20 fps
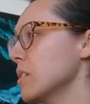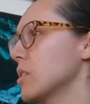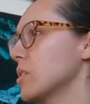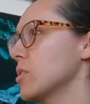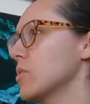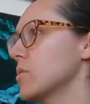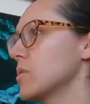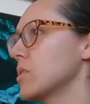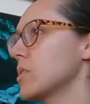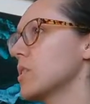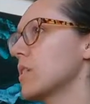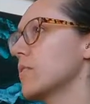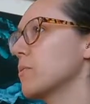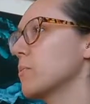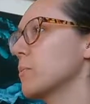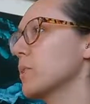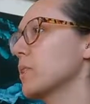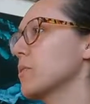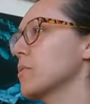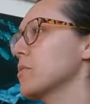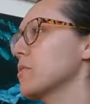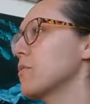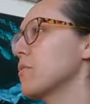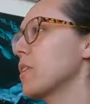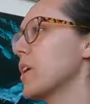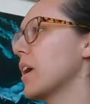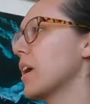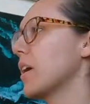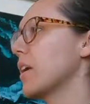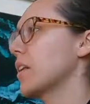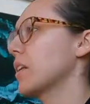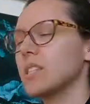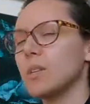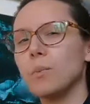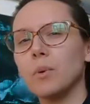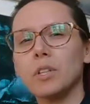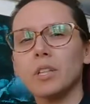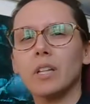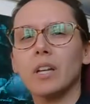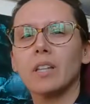Let's do 7 pounds of that.
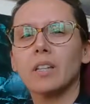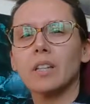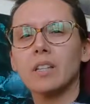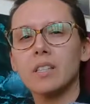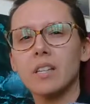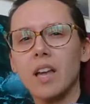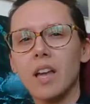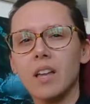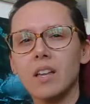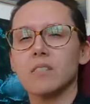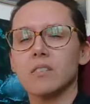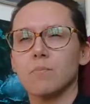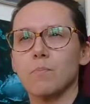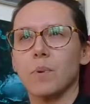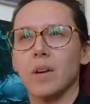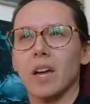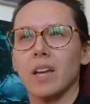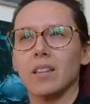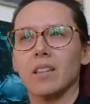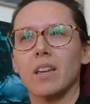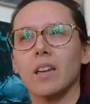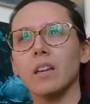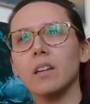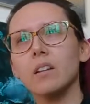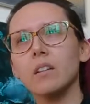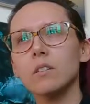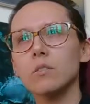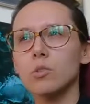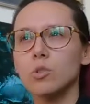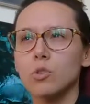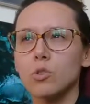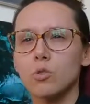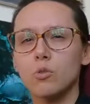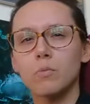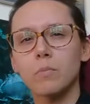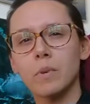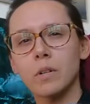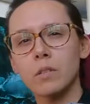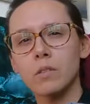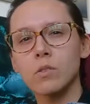Typically I like to buy like
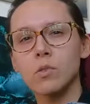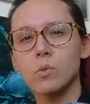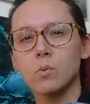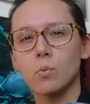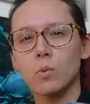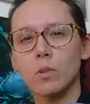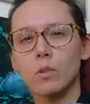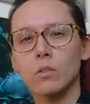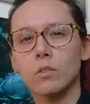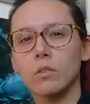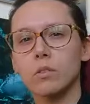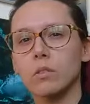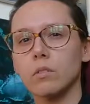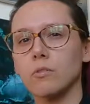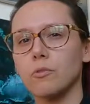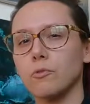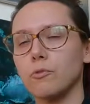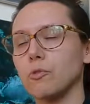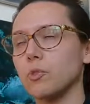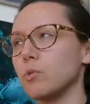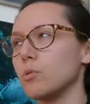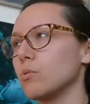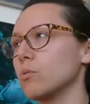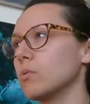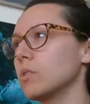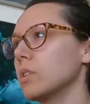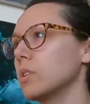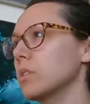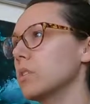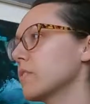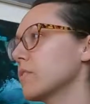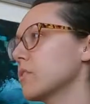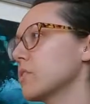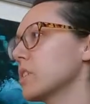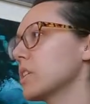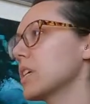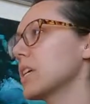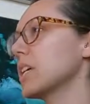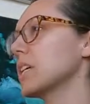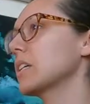2 months worth of food, give or
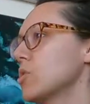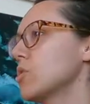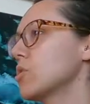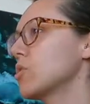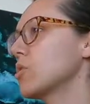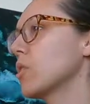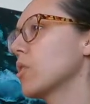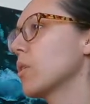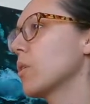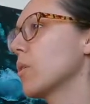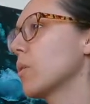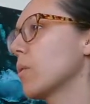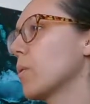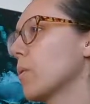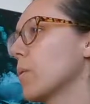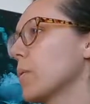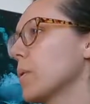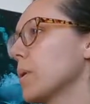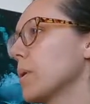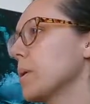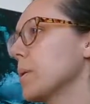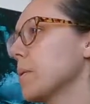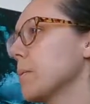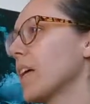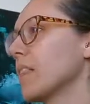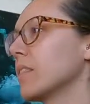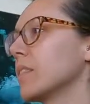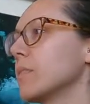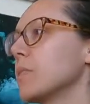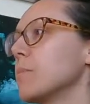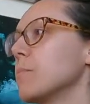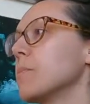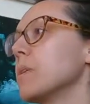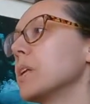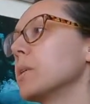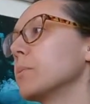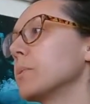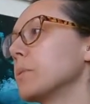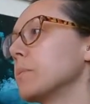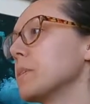take. So, and the
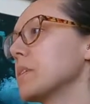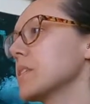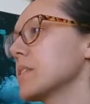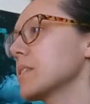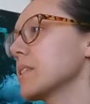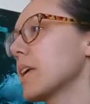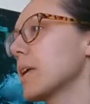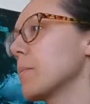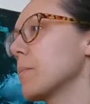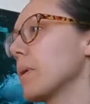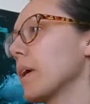minimum is 10